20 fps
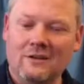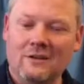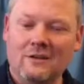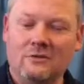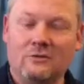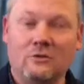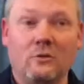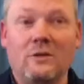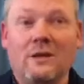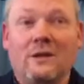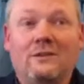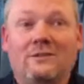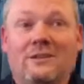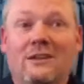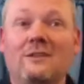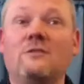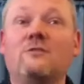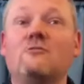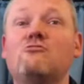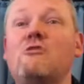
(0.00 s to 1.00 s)
So they
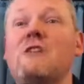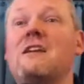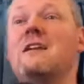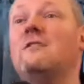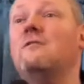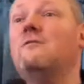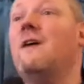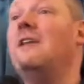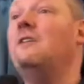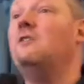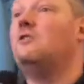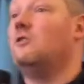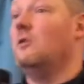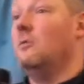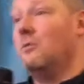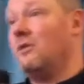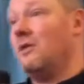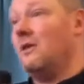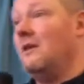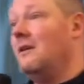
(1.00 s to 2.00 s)
didn't reinvent
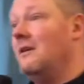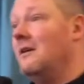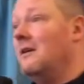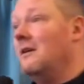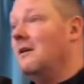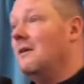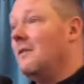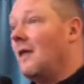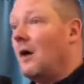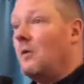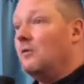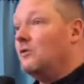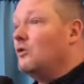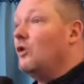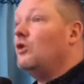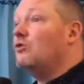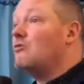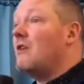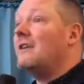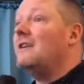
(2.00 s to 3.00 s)
something that was
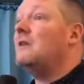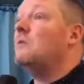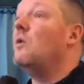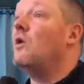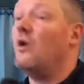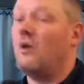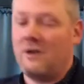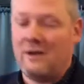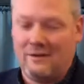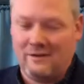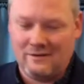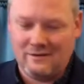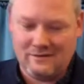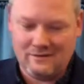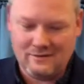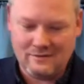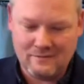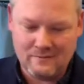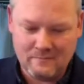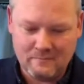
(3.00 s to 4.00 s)
already working.
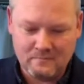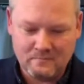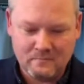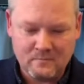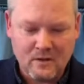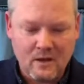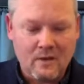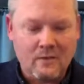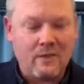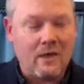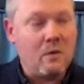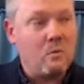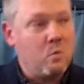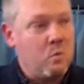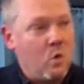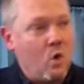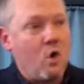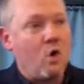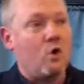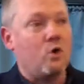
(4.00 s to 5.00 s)
They
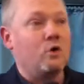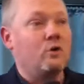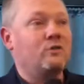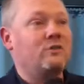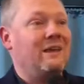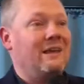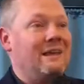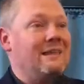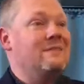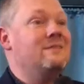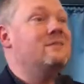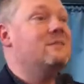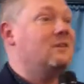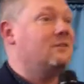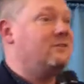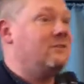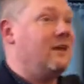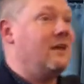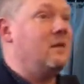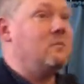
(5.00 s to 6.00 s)
worked in the
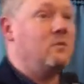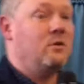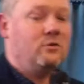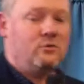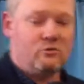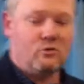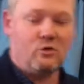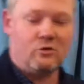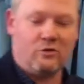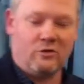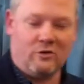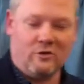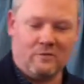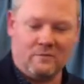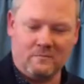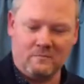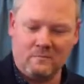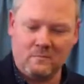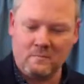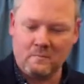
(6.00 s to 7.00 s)
same structure.
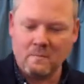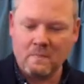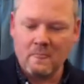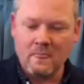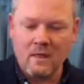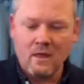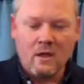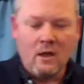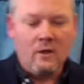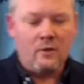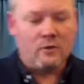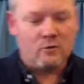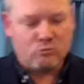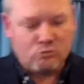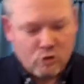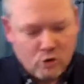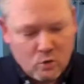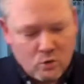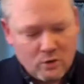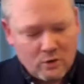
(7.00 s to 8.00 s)
The
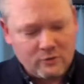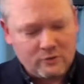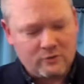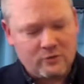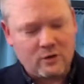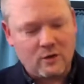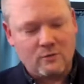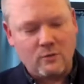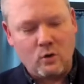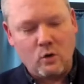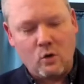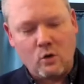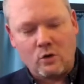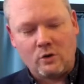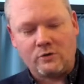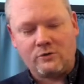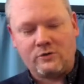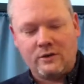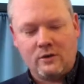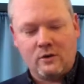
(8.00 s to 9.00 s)
rulers of a local
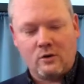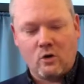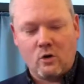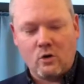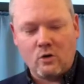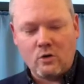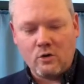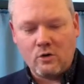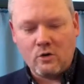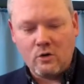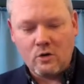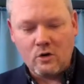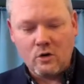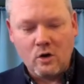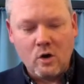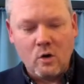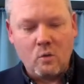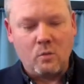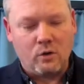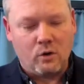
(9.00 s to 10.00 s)
synagogue
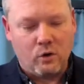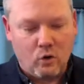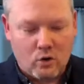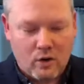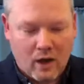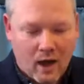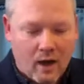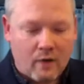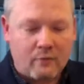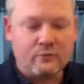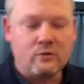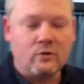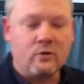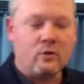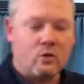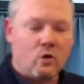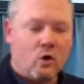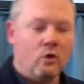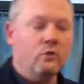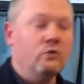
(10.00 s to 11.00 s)
would look after the
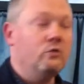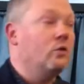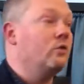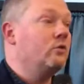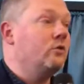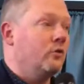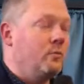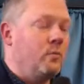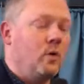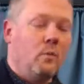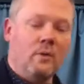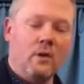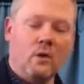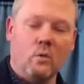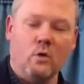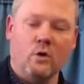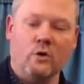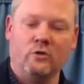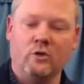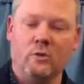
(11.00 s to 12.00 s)
conduct of public
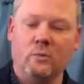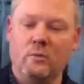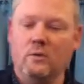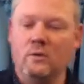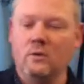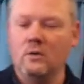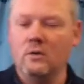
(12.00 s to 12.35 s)
worship.